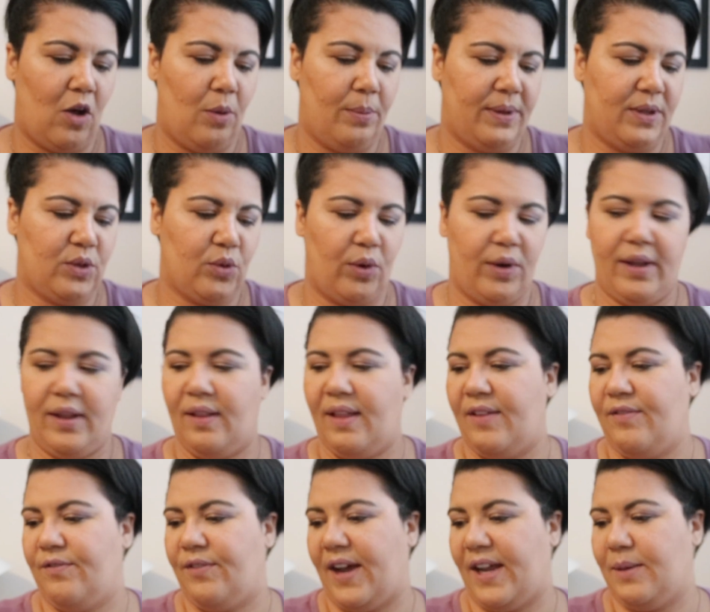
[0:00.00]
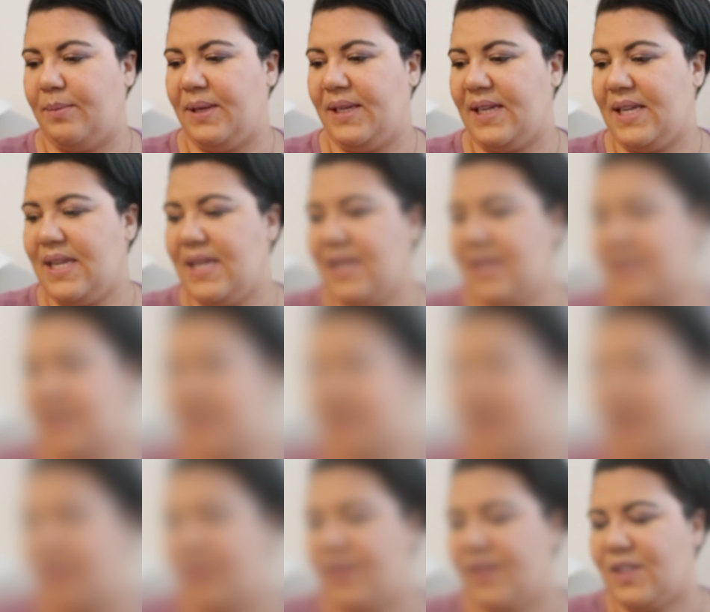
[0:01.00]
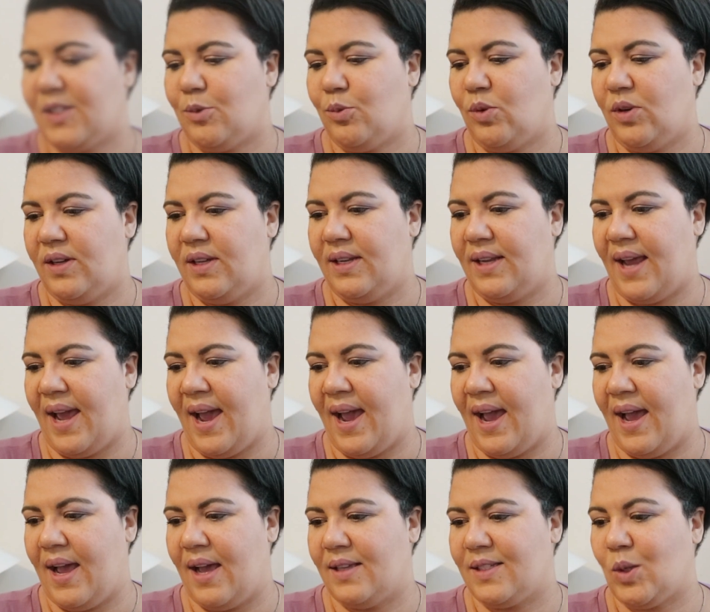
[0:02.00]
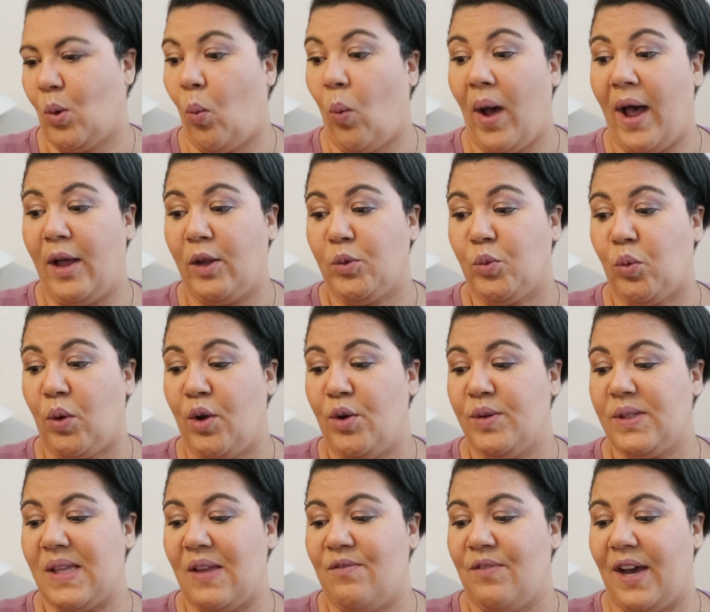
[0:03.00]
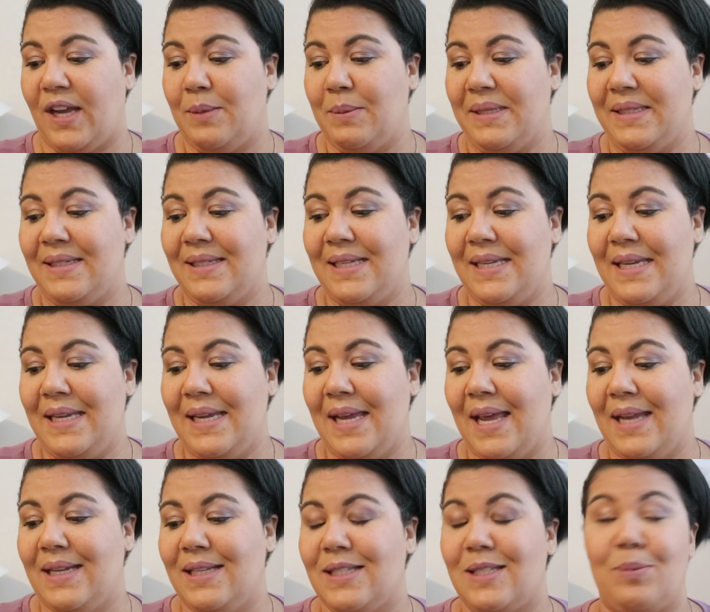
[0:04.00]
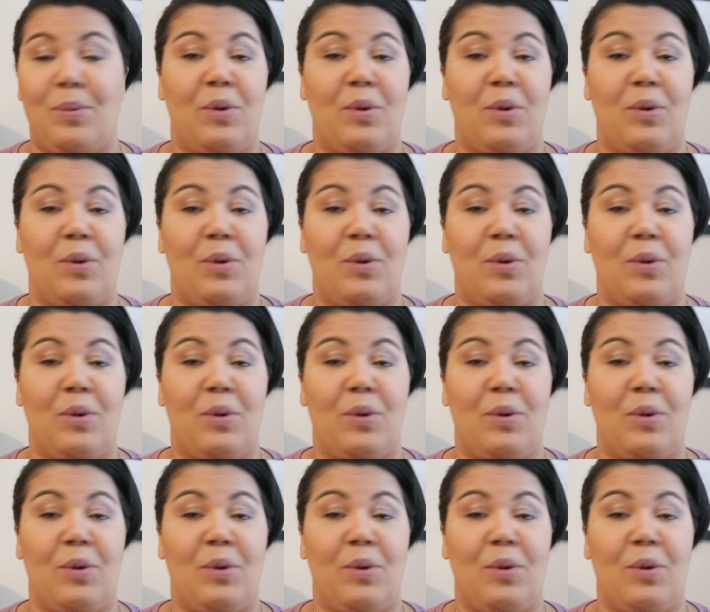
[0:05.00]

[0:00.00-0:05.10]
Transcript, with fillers: almond oil and vitamin E. Uh, now this one has wild rose and vitamin C and it's